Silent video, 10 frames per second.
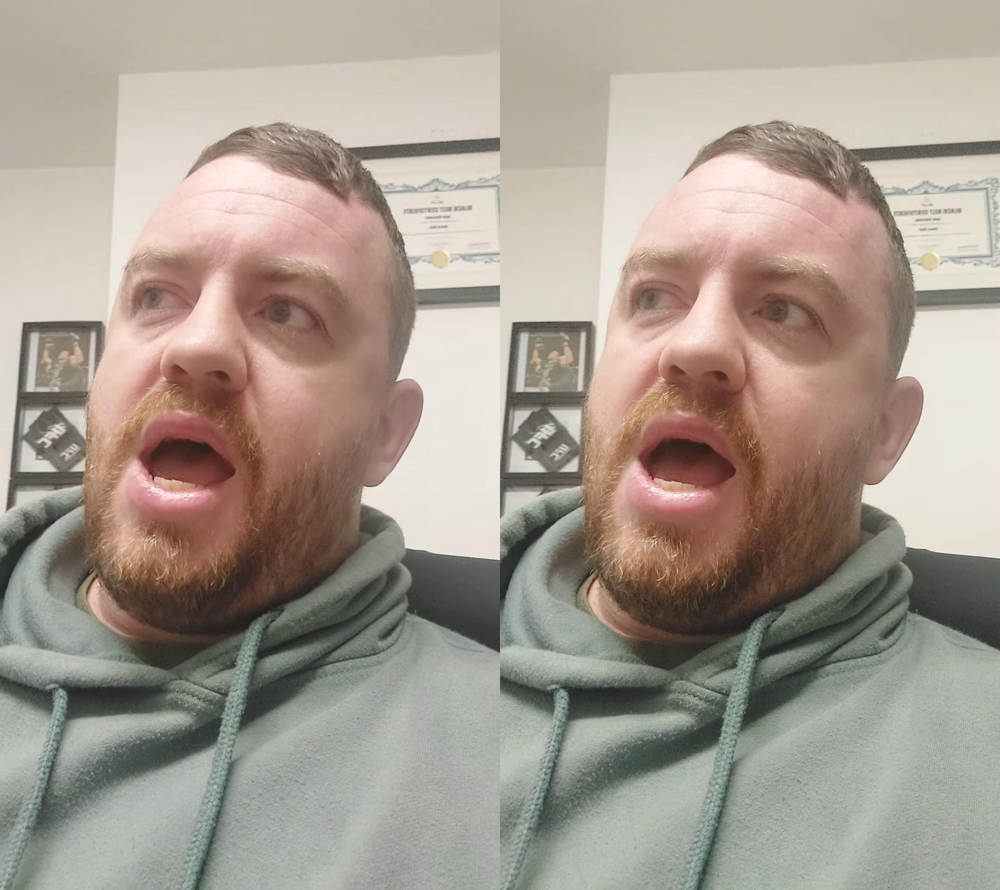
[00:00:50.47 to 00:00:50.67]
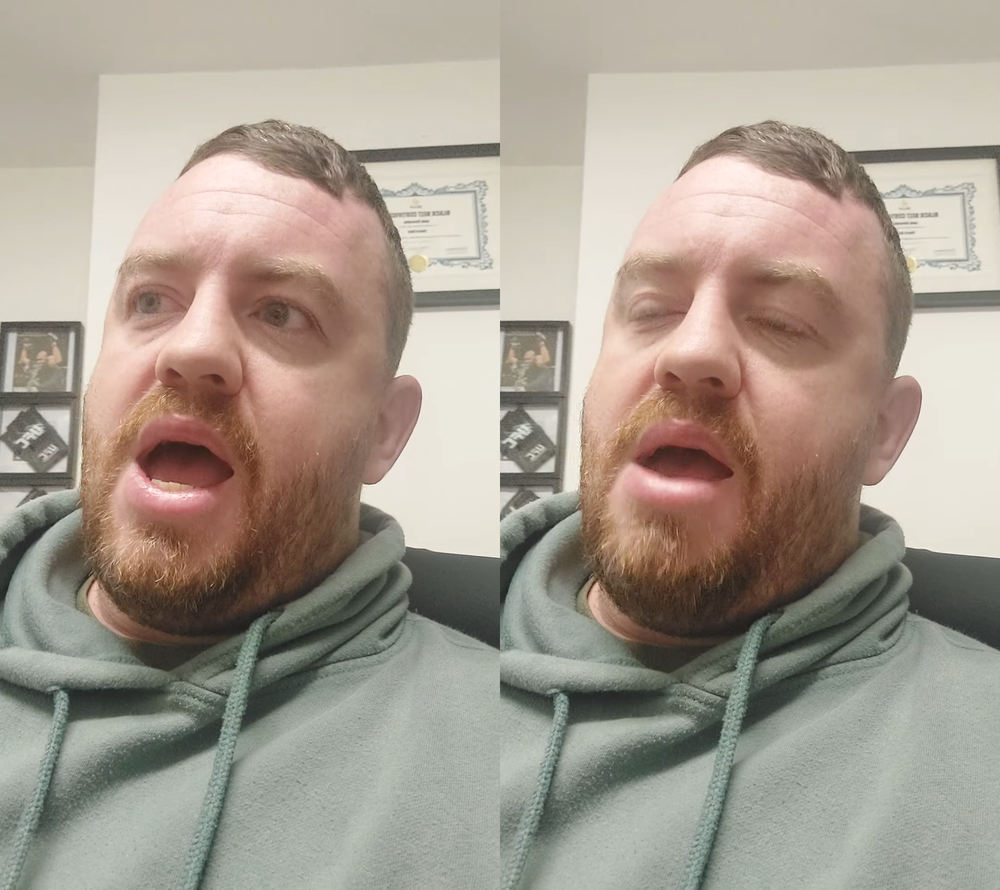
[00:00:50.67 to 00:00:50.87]

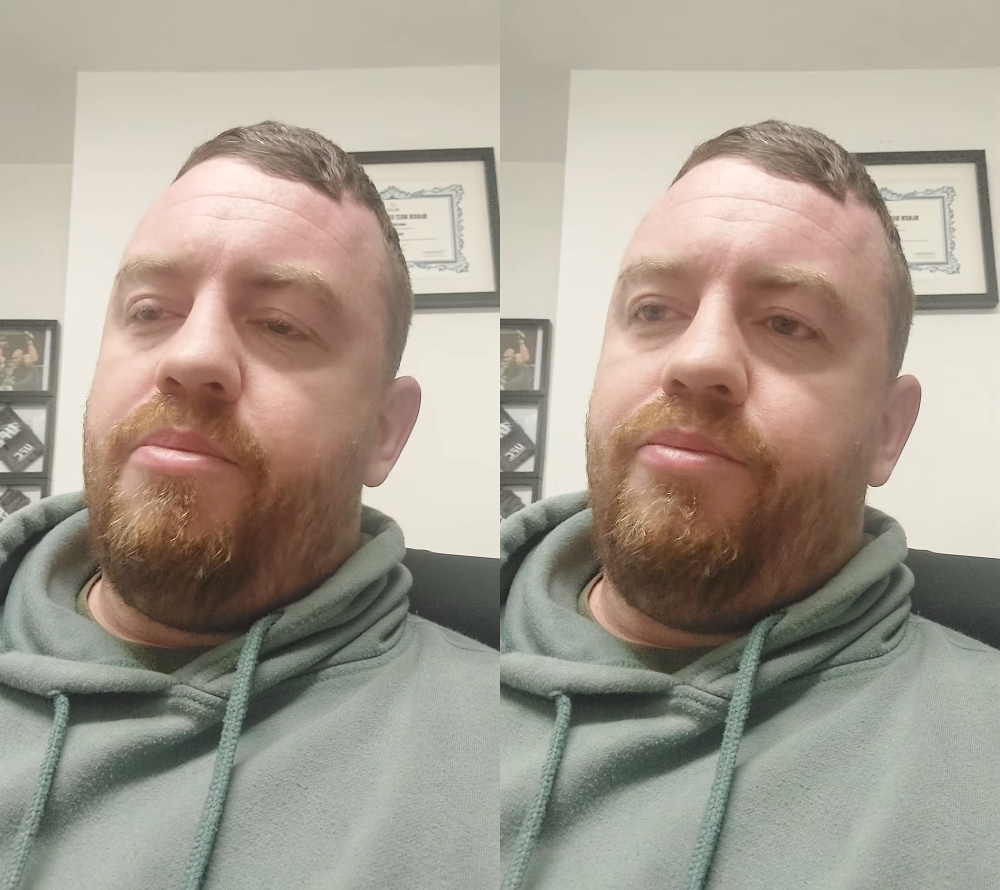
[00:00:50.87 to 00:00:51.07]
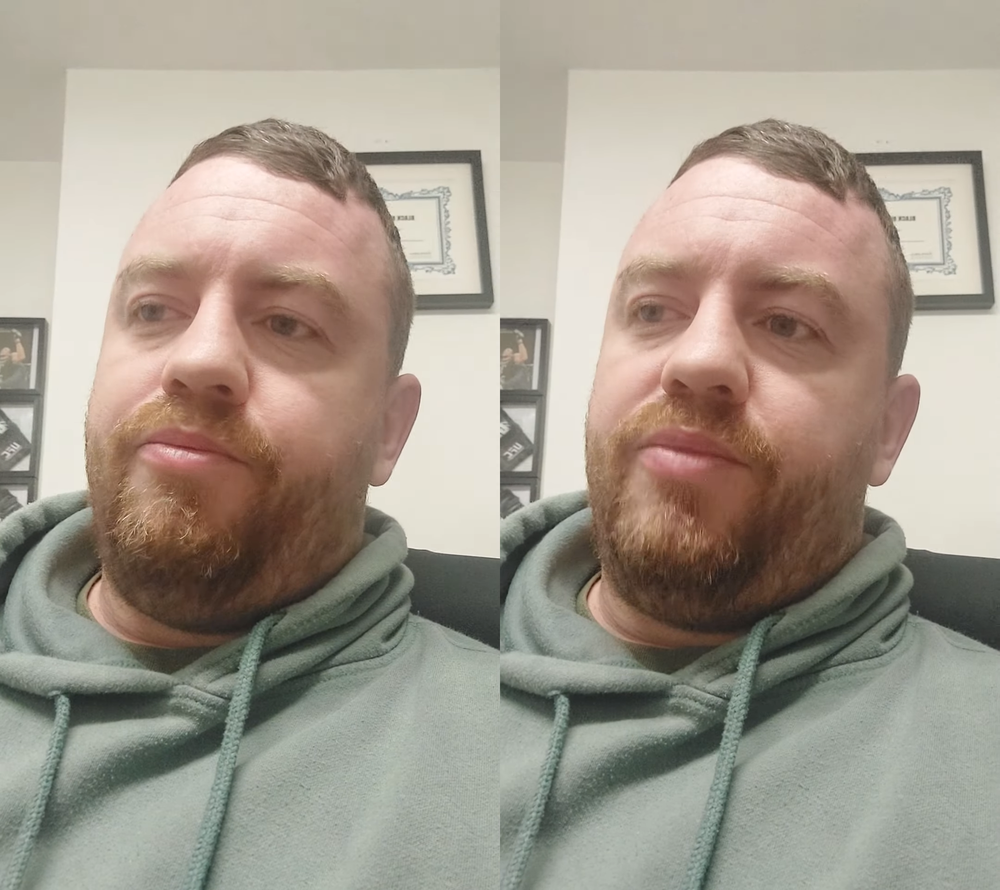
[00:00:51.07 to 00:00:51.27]

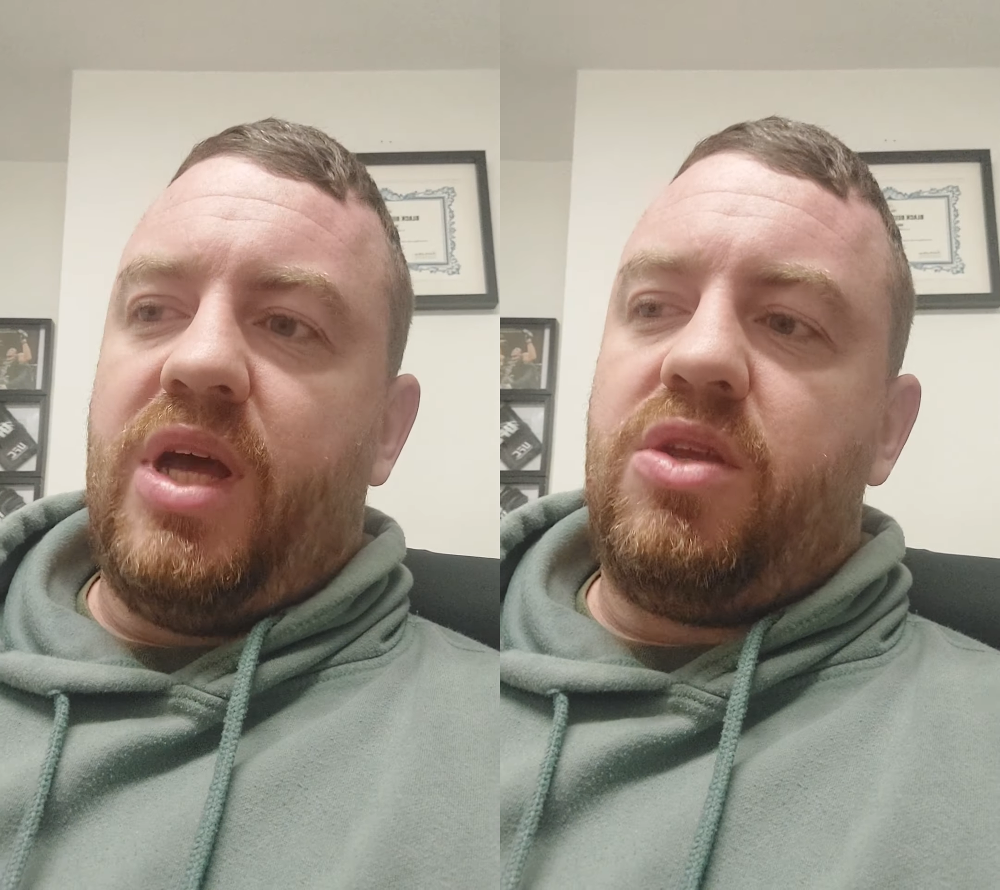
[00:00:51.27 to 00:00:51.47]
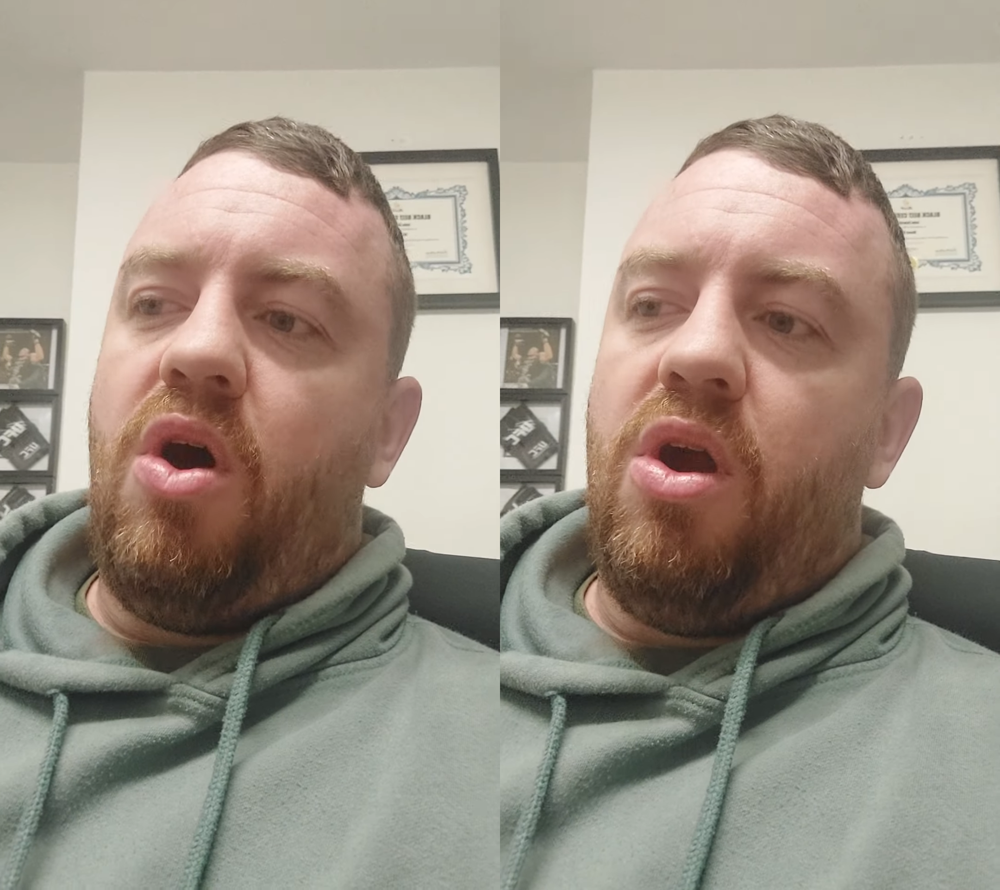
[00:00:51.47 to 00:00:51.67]
Um,
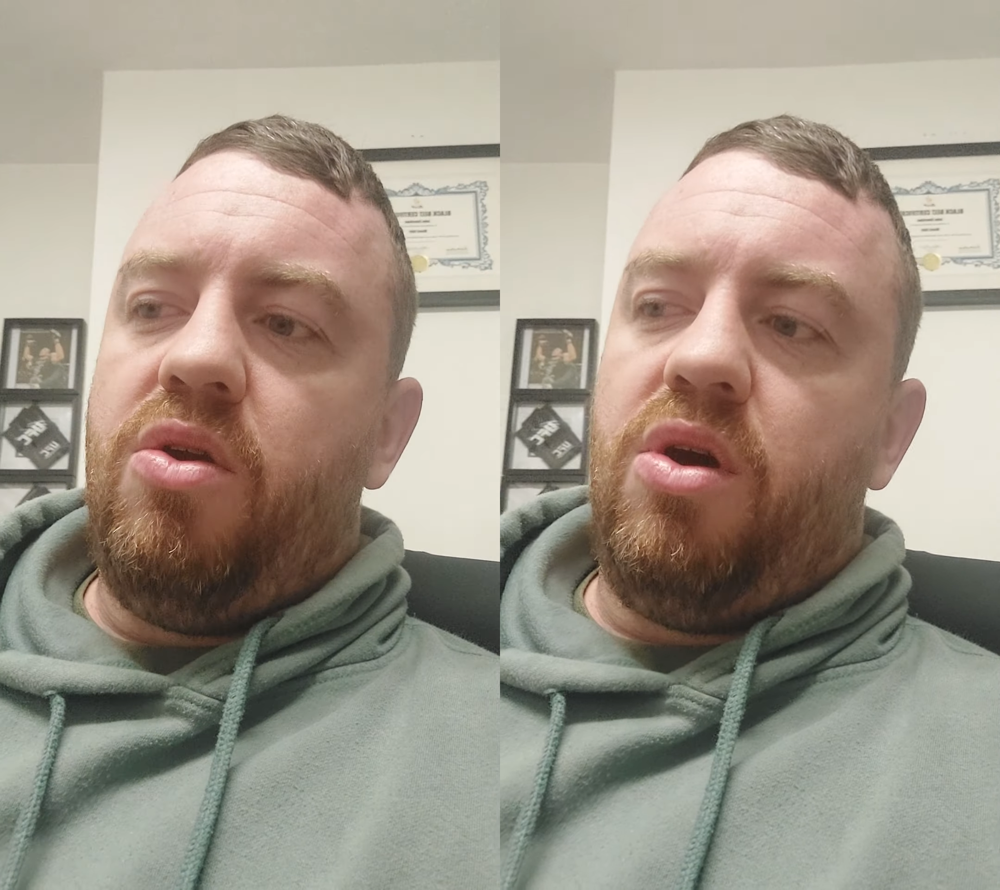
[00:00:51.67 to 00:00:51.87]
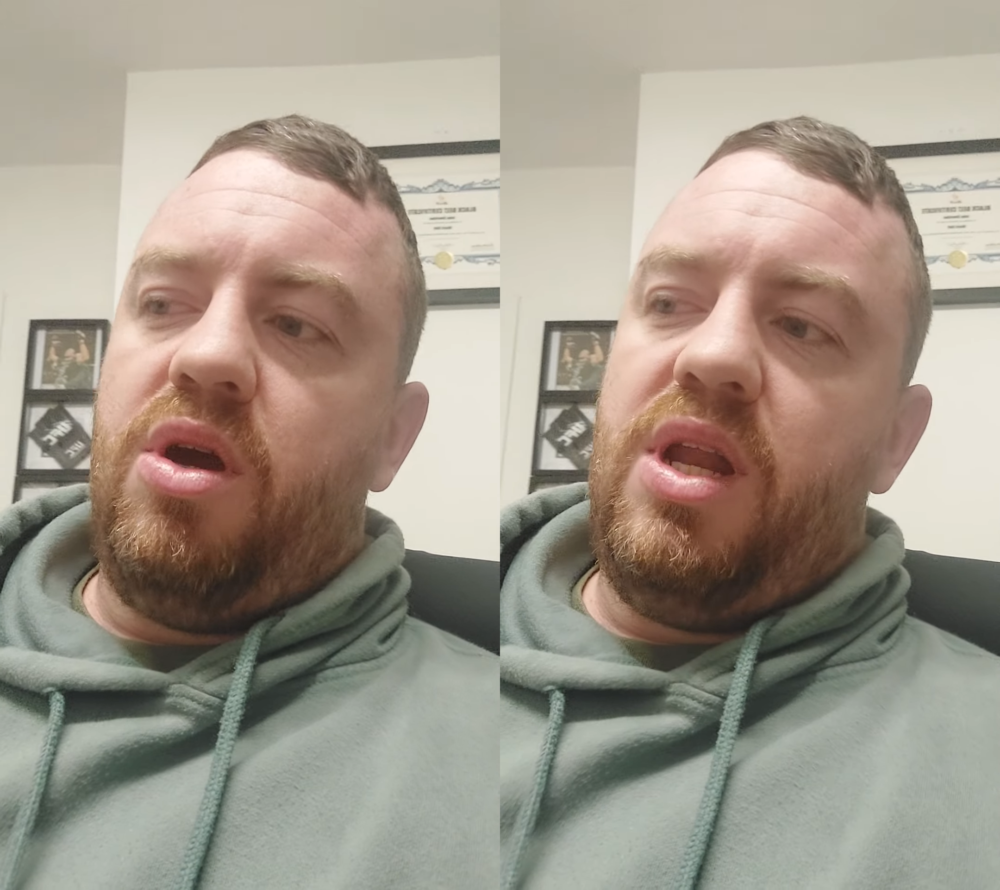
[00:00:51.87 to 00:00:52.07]
at the higher
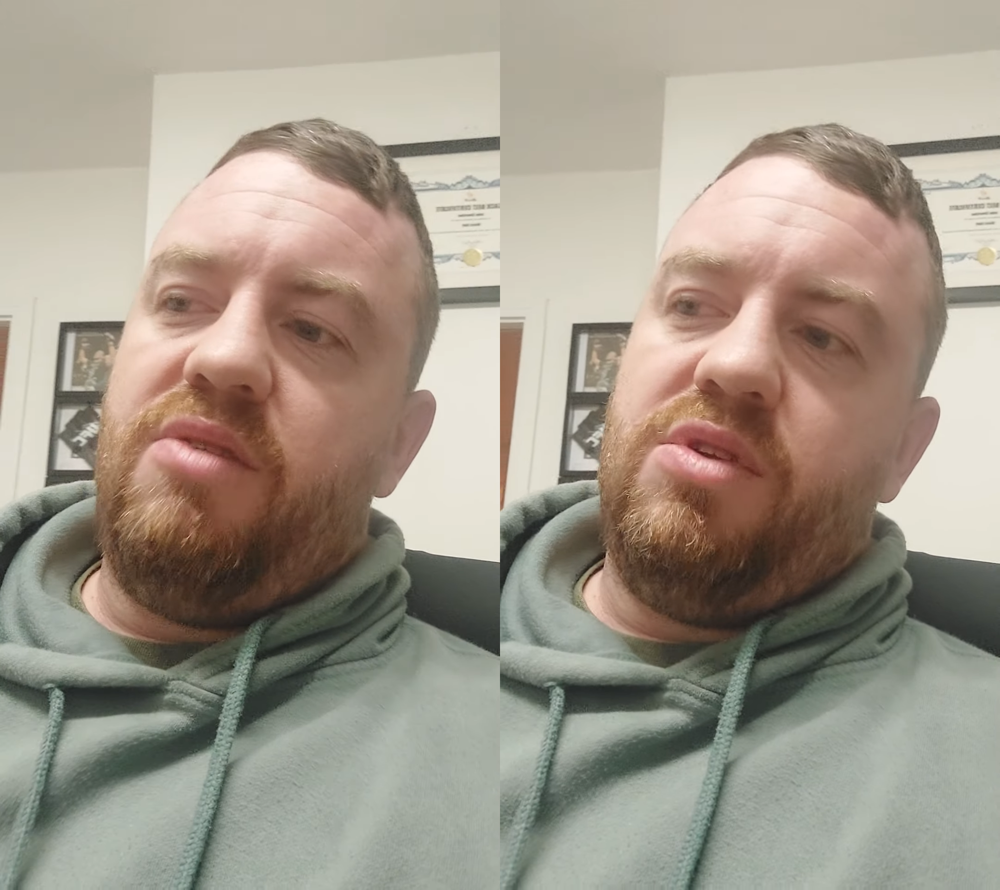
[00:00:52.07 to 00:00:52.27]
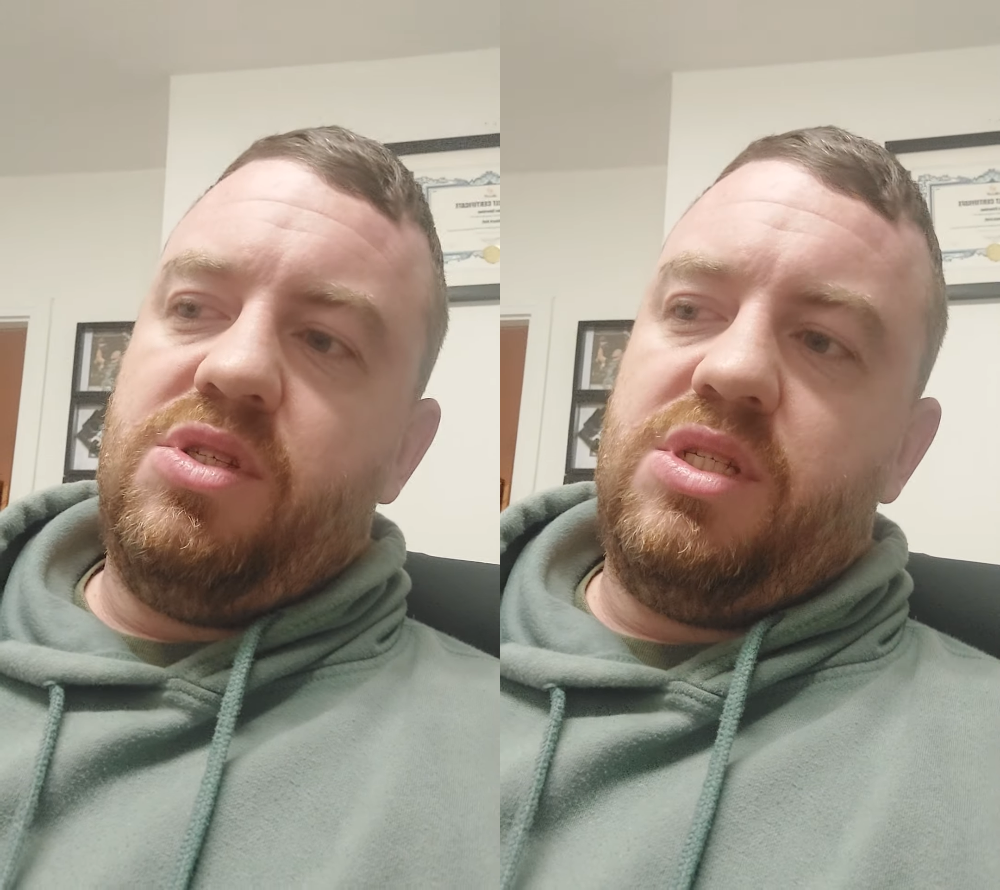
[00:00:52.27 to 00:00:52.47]
and higher
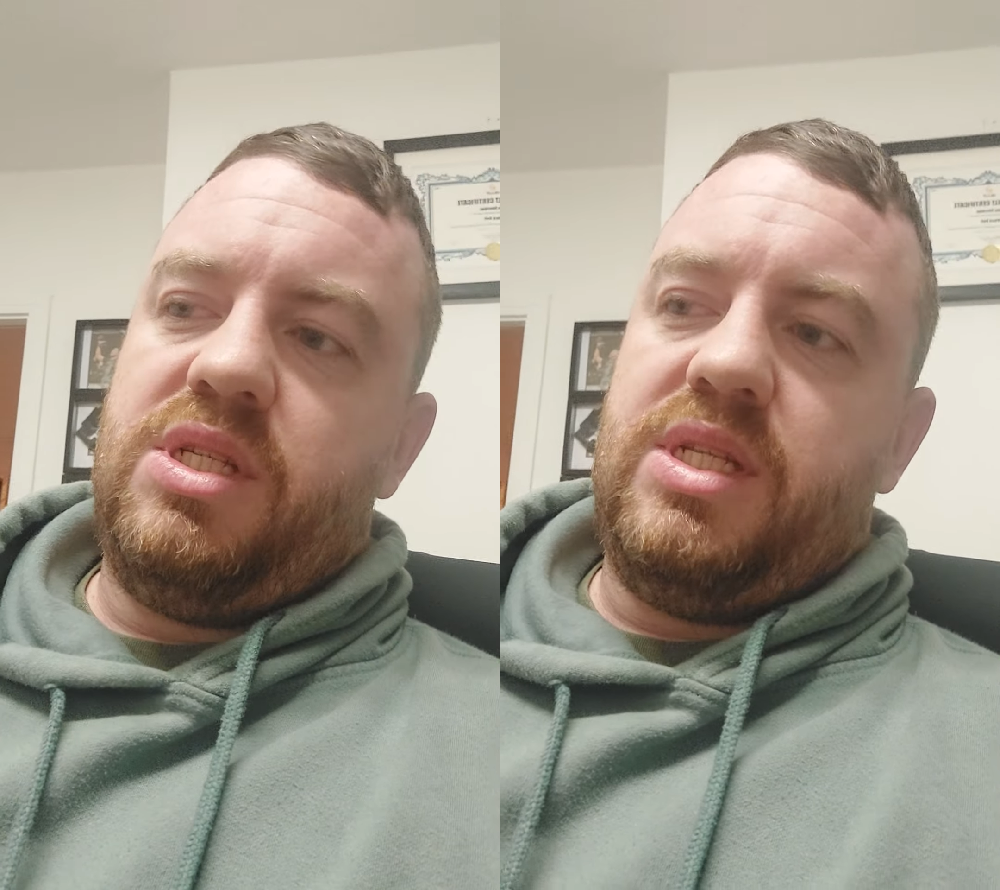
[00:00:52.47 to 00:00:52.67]
levels,